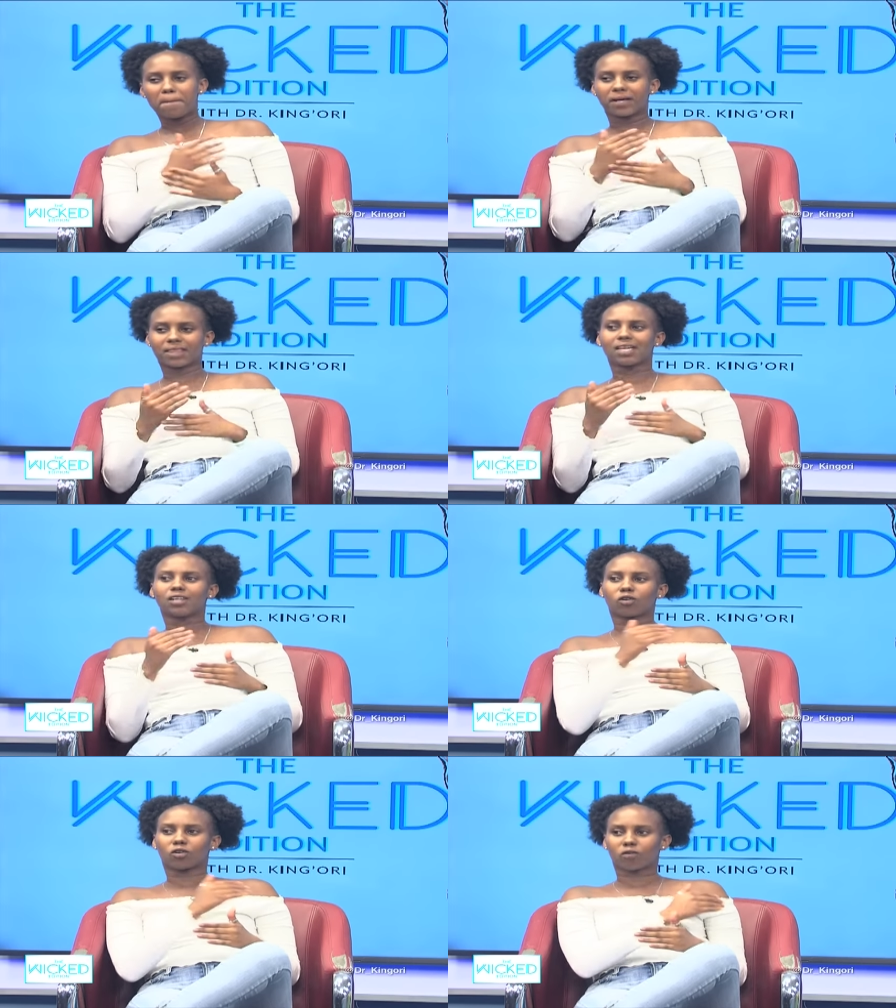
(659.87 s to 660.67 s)
But then
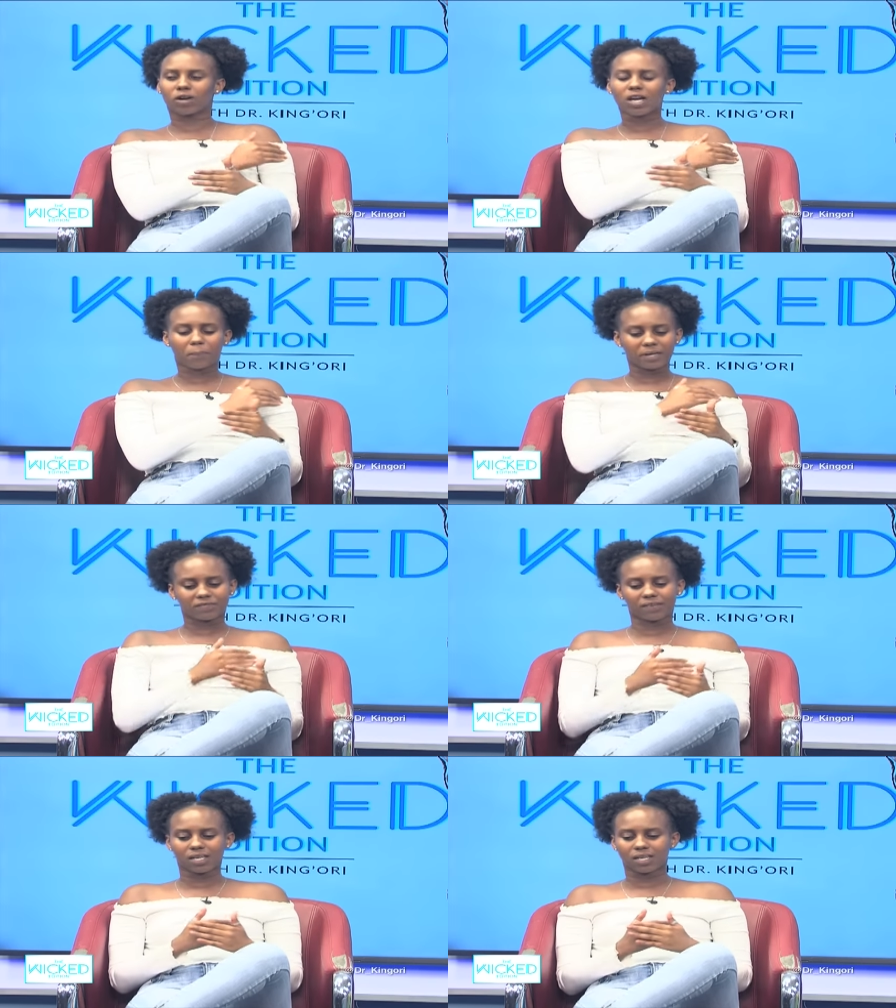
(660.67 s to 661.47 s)
niko kwa ile place
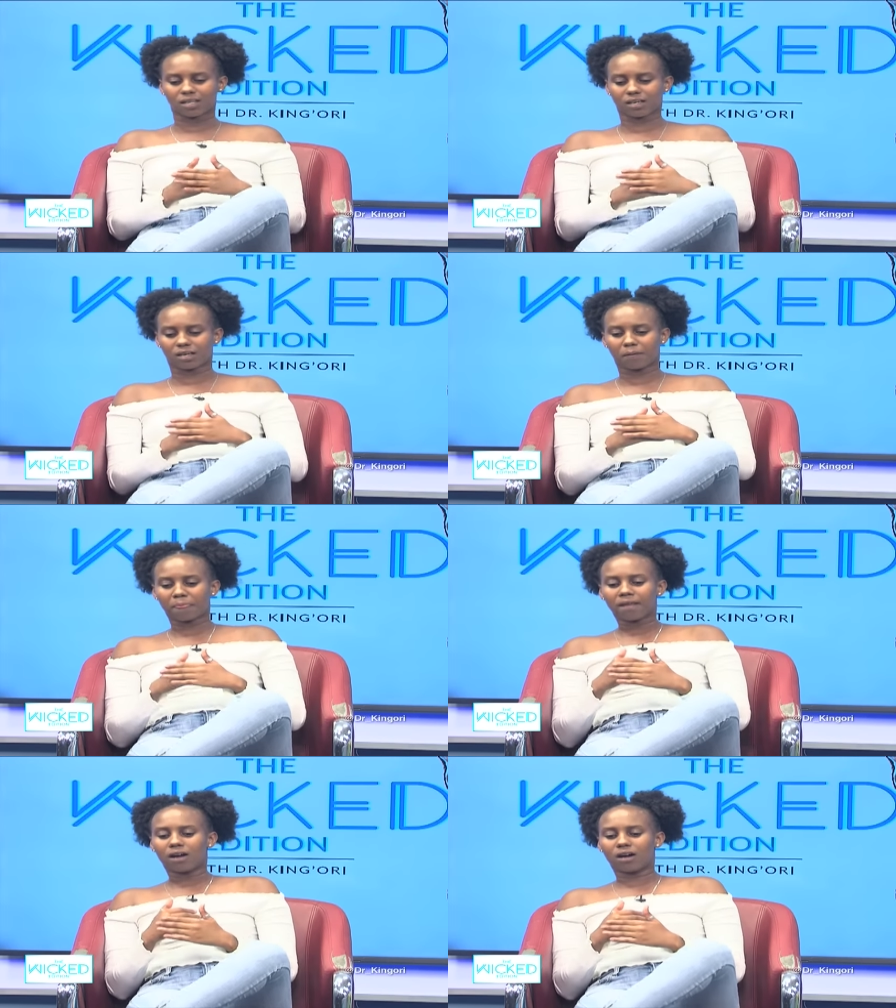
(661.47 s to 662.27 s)
flani yenye
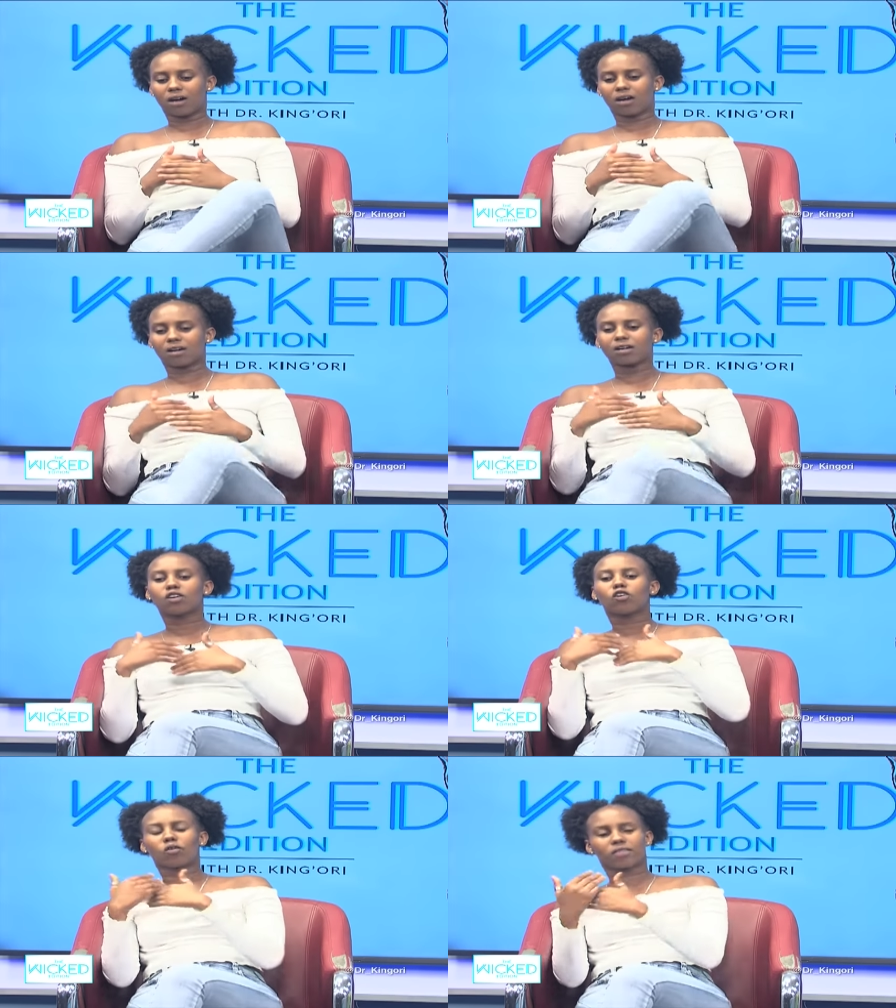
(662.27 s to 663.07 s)

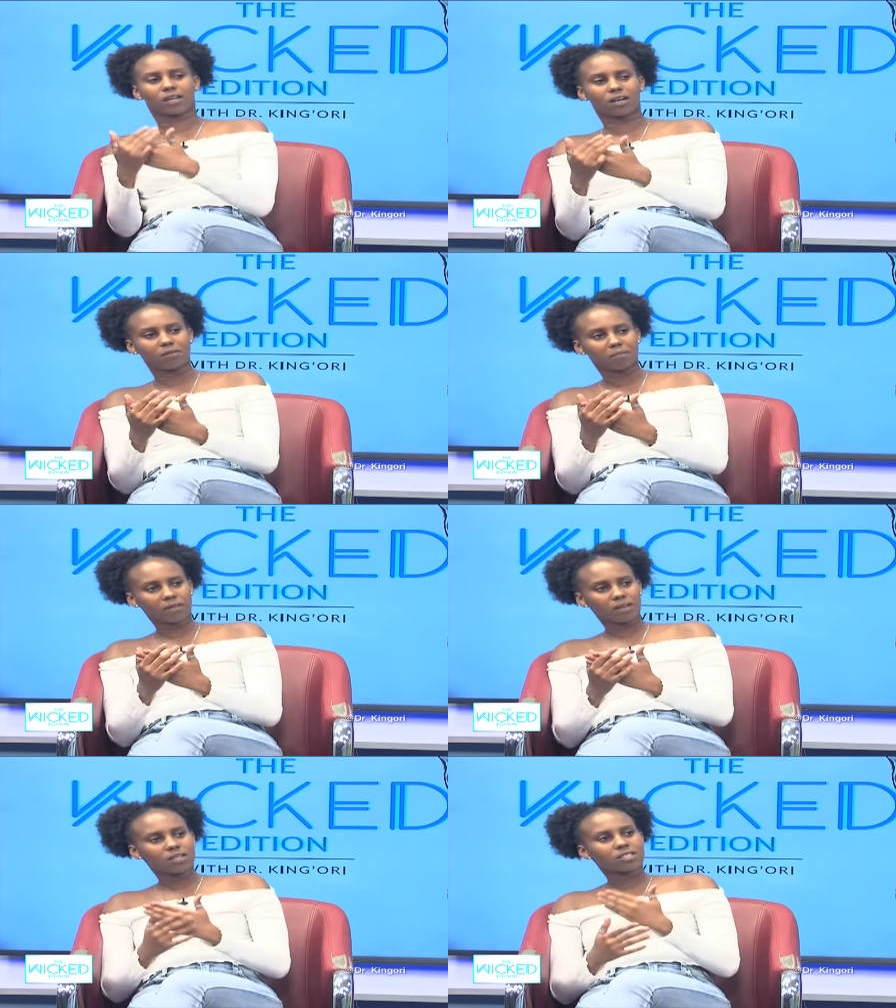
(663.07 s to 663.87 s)
go there,
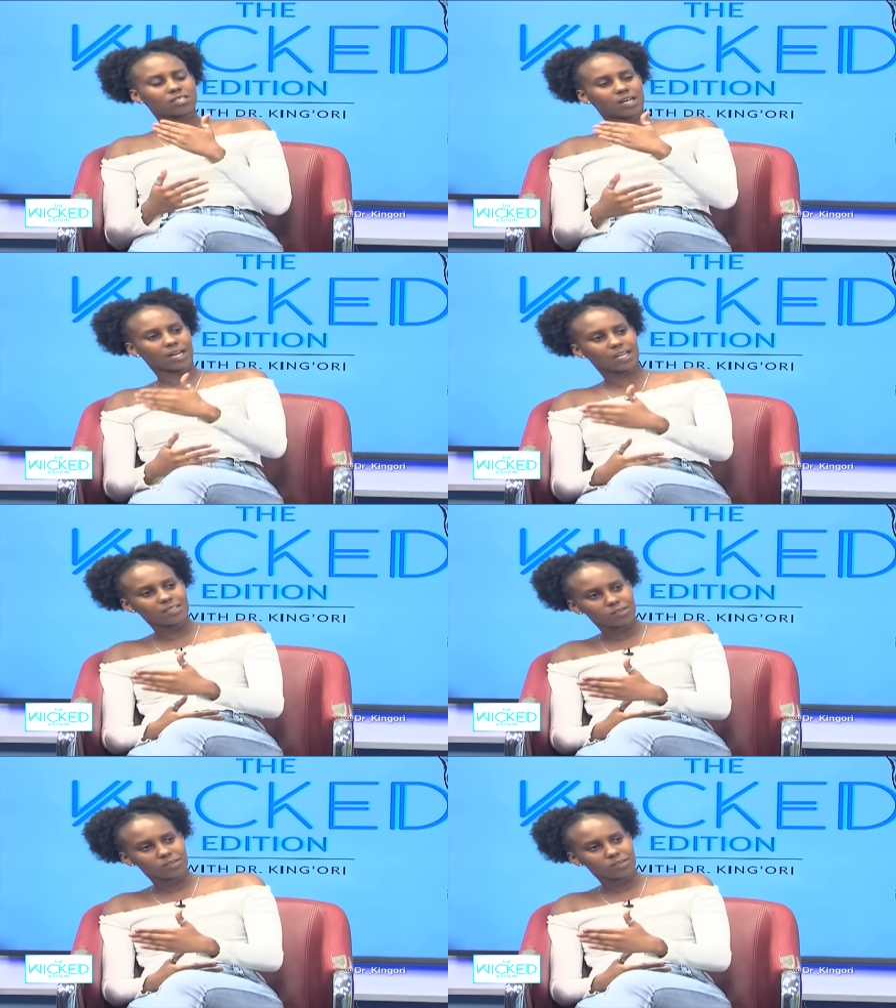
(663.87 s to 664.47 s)
yeah. Try it,